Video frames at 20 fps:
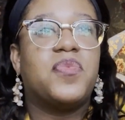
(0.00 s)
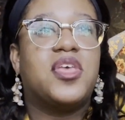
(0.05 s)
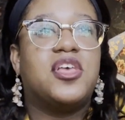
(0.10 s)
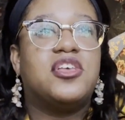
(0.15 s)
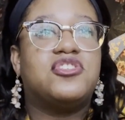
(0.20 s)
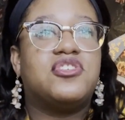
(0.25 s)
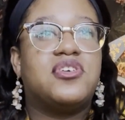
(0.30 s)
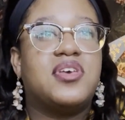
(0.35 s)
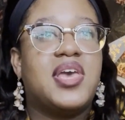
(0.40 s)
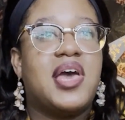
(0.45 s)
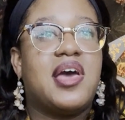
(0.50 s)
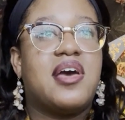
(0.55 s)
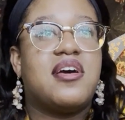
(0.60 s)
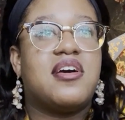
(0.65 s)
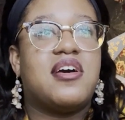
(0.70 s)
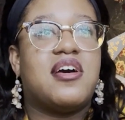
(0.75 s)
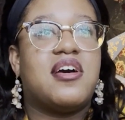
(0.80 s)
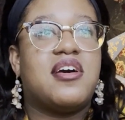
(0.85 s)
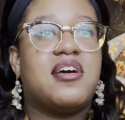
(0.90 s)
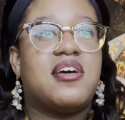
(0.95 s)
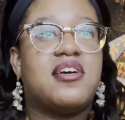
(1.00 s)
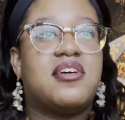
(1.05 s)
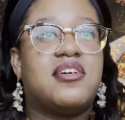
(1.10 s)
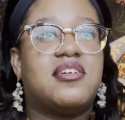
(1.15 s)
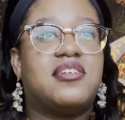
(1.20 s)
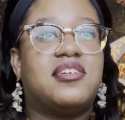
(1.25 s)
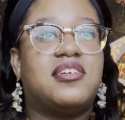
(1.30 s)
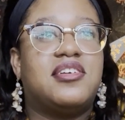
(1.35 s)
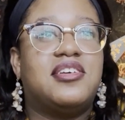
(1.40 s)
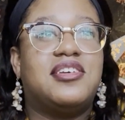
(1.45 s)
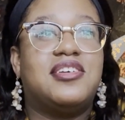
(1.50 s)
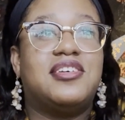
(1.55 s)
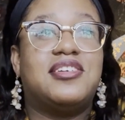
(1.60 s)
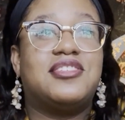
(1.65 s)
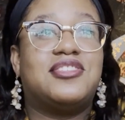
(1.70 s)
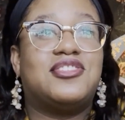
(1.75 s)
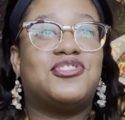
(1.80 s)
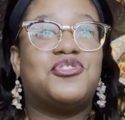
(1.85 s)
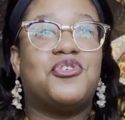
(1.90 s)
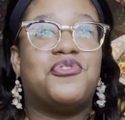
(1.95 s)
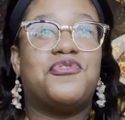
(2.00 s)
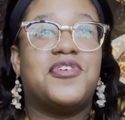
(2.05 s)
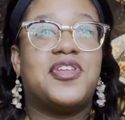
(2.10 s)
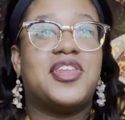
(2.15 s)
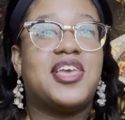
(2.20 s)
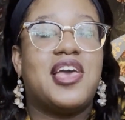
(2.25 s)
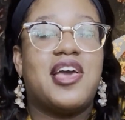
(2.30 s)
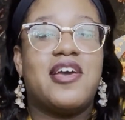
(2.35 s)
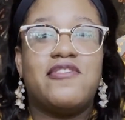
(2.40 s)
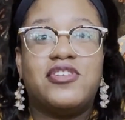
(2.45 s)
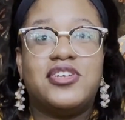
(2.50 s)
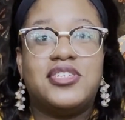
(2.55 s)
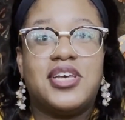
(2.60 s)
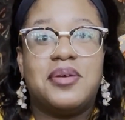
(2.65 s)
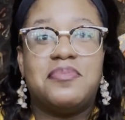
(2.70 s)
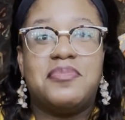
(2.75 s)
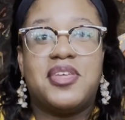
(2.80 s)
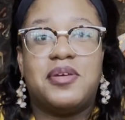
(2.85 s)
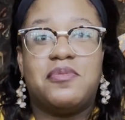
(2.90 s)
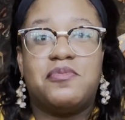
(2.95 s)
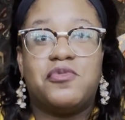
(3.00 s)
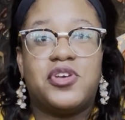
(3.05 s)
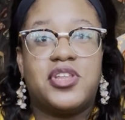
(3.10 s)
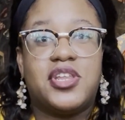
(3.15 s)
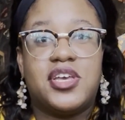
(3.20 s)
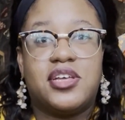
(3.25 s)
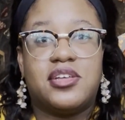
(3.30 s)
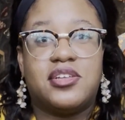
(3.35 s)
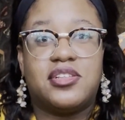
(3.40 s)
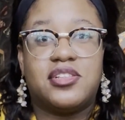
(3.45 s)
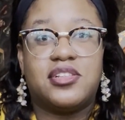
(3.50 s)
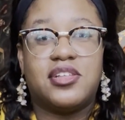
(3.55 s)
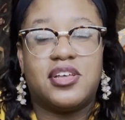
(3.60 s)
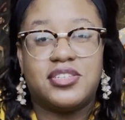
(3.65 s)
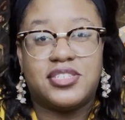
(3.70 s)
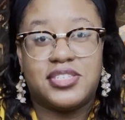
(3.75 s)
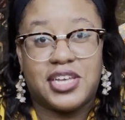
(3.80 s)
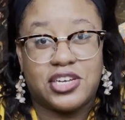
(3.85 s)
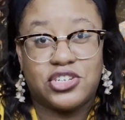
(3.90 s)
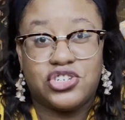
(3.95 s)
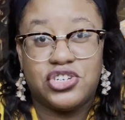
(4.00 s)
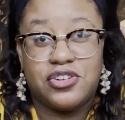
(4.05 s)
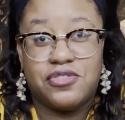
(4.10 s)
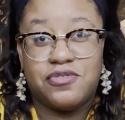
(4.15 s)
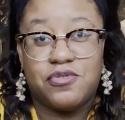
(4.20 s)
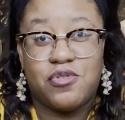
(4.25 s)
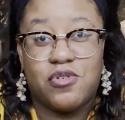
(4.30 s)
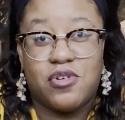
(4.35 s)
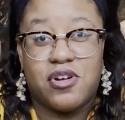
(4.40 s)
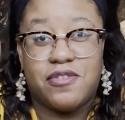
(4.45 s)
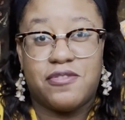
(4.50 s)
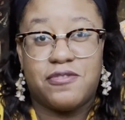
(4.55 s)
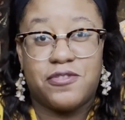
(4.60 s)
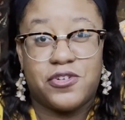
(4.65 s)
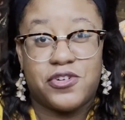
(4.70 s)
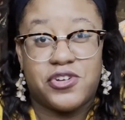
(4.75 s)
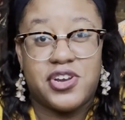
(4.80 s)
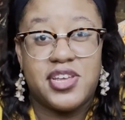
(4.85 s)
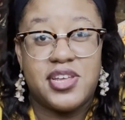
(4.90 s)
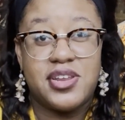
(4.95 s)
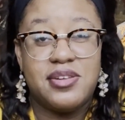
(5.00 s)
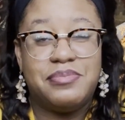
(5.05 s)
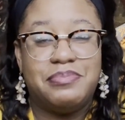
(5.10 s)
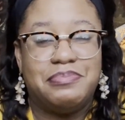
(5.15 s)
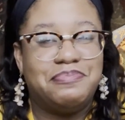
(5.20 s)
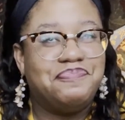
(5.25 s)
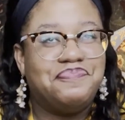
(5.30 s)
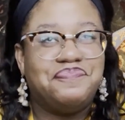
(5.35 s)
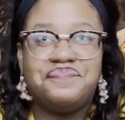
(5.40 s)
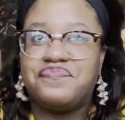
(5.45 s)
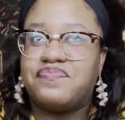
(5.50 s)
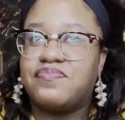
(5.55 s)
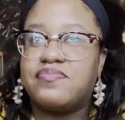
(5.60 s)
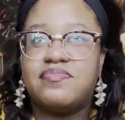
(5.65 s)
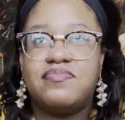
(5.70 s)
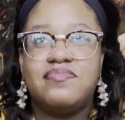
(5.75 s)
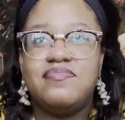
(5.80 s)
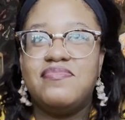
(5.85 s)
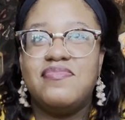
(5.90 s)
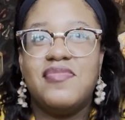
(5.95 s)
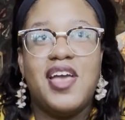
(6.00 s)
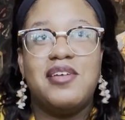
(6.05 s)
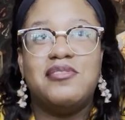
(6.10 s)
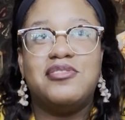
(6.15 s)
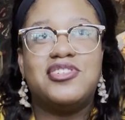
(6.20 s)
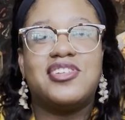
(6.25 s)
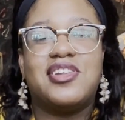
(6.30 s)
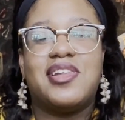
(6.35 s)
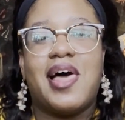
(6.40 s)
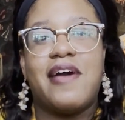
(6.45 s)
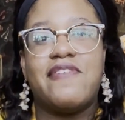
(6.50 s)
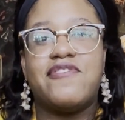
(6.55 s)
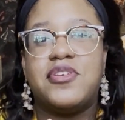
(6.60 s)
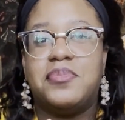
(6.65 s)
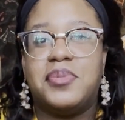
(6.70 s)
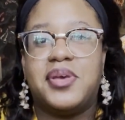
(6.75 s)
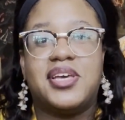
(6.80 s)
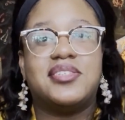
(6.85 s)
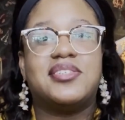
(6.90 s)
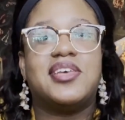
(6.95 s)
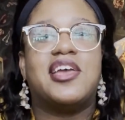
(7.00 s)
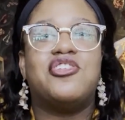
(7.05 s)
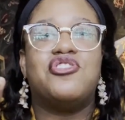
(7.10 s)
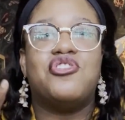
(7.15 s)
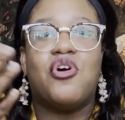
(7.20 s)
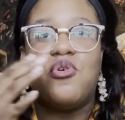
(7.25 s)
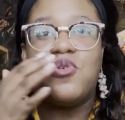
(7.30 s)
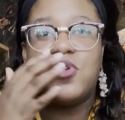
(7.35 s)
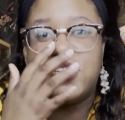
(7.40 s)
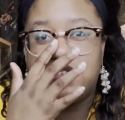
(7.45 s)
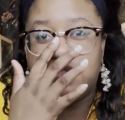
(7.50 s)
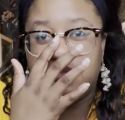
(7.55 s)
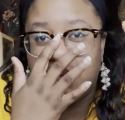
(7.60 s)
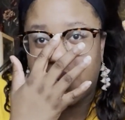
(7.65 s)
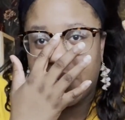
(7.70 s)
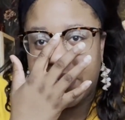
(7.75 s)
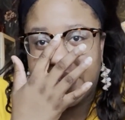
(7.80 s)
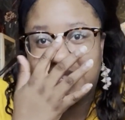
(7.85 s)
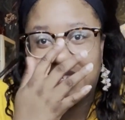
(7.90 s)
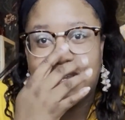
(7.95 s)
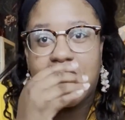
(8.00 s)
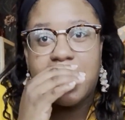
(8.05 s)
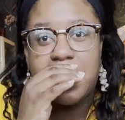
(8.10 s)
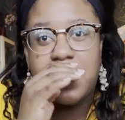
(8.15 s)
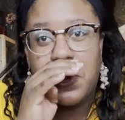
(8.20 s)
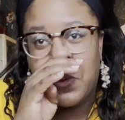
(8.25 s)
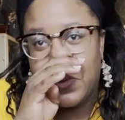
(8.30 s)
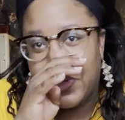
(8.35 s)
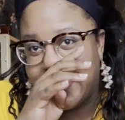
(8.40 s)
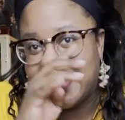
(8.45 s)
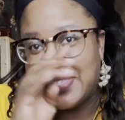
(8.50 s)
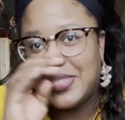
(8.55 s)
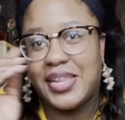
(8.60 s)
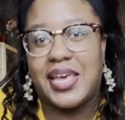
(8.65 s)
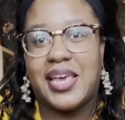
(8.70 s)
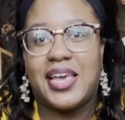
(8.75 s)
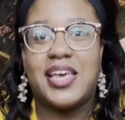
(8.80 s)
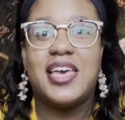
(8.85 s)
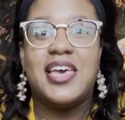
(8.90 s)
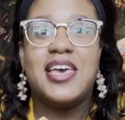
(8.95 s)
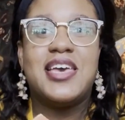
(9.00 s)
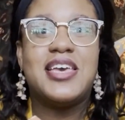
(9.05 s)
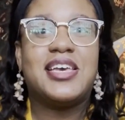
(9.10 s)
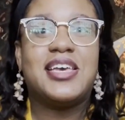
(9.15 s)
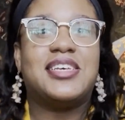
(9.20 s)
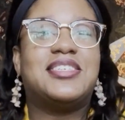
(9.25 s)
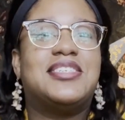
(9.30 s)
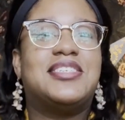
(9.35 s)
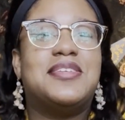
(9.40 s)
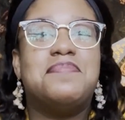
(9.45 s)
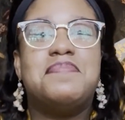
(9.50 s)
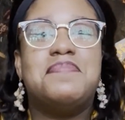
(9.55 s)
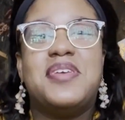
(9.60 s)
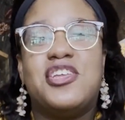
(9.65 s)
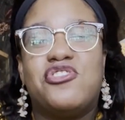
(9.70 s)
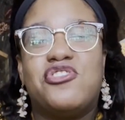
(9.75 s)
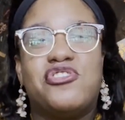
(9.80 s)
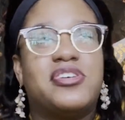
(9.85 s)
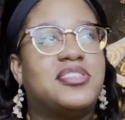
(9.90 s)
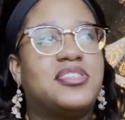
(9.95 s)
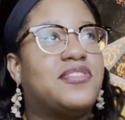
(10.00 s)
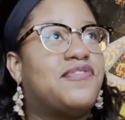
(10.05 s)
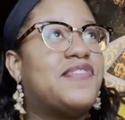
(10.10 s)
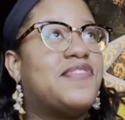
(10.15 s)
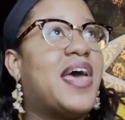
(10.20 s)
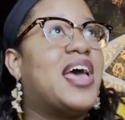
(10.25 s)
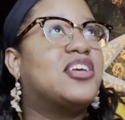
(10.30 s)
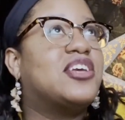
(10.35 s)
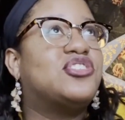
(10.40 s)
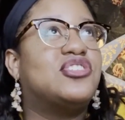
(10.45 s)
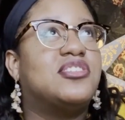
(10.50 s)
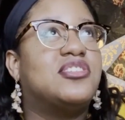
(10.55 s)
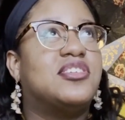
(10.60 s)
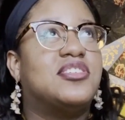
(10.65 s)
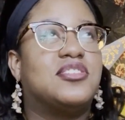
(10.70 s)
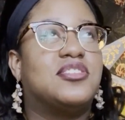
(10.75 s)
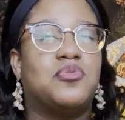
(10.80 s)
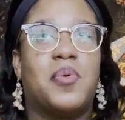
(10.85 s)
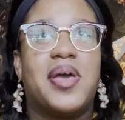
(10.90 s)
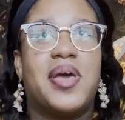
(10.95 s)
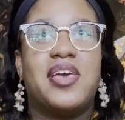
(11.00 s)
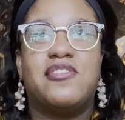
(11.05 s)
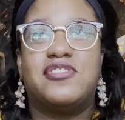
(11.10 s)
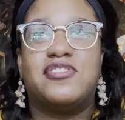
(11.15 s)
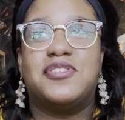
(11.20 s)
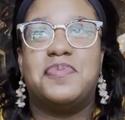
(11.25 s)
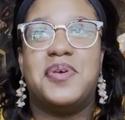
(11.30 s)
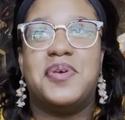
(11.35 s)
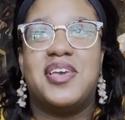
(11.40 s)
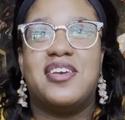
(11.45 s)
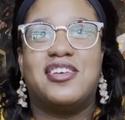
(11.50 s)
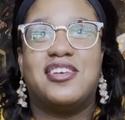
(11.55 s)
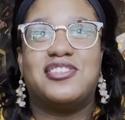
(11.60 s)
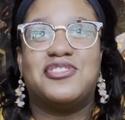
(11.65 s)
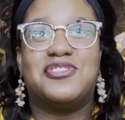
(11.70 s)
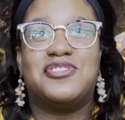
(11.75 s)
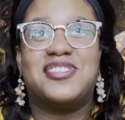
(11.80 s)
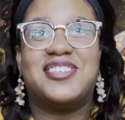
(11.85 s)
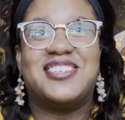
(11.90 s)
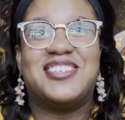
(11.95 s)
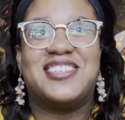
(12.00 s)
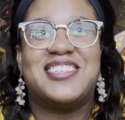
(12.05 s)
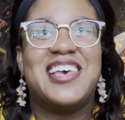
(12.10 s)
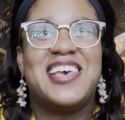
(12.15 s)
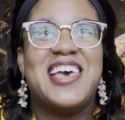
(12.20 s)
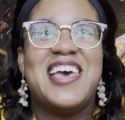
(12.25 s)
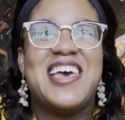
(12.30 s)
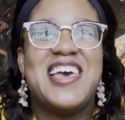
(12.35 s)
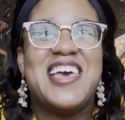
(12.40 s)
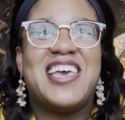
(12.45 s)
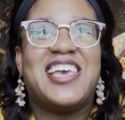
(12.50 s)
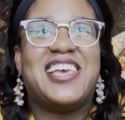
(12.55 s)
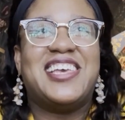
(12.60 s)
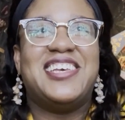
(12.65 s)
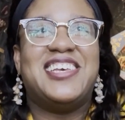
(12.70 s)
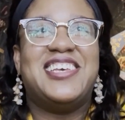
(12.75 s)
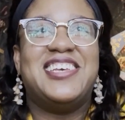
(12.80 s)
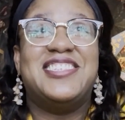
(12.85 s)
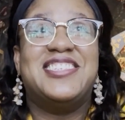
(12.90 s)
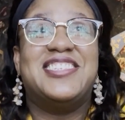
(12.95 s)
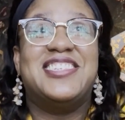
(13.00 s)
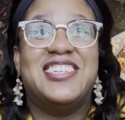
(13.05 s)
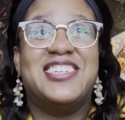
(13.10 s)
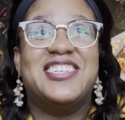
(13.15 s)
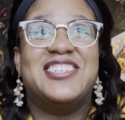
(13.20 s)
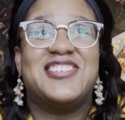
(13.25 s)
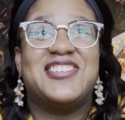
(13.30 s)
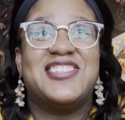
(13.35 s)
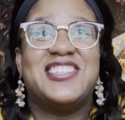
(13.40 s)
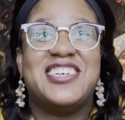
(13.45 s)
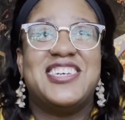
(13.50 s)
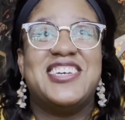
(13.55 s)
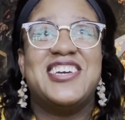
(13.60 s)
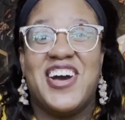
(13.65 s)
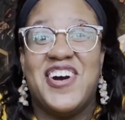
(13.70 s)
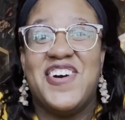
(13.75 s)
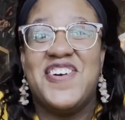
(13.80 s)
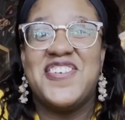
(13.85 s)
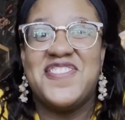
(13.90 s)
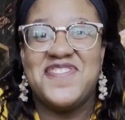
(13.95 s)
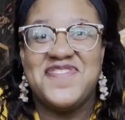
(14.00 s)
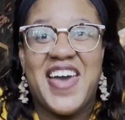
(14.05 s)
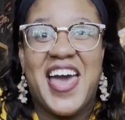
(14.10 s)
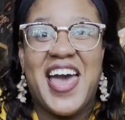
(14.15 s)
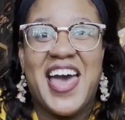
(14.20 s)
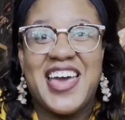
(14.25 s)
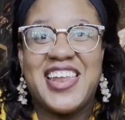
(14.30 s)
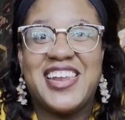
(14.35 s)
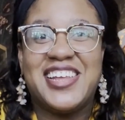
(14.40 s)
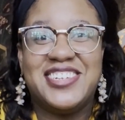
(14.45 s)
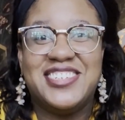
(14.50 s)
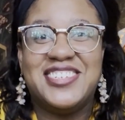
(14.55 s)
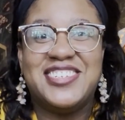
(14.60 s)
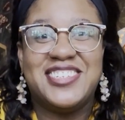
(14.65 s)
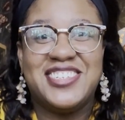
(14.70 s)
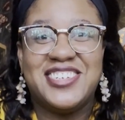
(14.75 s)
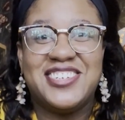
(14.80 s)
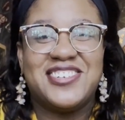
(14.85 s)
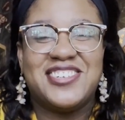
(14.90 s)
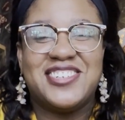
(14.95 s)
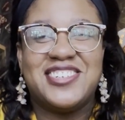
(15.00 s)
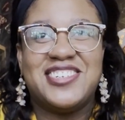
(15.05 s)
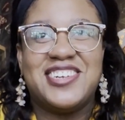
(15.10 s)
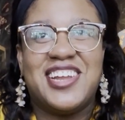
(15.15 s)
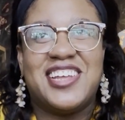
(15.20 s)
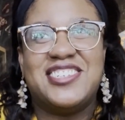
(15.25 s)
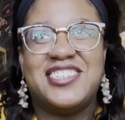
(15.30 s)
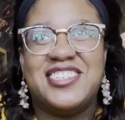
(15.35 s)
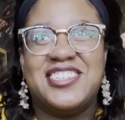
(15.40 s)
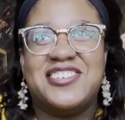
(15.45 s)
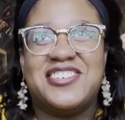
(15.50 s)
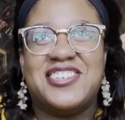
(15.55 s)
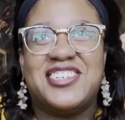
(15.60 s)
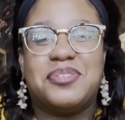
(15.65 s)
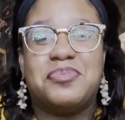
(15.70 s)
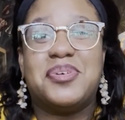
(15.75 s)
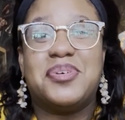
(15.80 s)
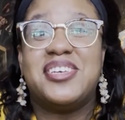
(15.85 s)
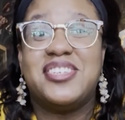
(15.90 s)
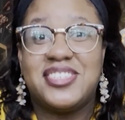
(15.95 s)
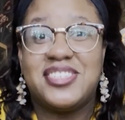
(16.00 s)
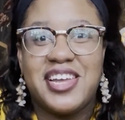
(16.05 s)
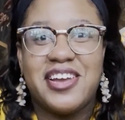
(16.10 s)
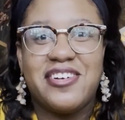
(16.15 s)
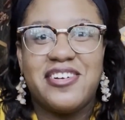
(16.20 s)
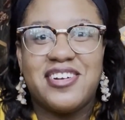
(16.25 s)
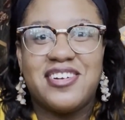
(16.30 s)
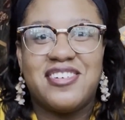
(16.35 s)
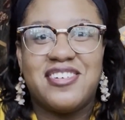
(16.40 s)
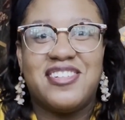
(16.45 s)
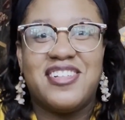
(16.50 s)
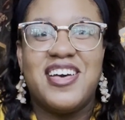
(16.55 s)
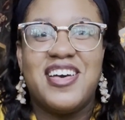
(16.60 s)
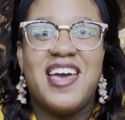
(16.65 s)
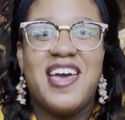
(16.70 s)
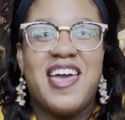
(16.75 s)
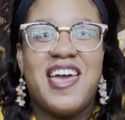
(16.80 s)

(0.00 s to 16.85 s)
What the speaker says: so yeah, it's so funny. Every time that I'm reading a section for Vernon, I'm just laughing because I know his voice. I know his, like, his demeanor, his fashion, his way of speaking. So it's just, he's literally going mad and not delirious, but hysterical.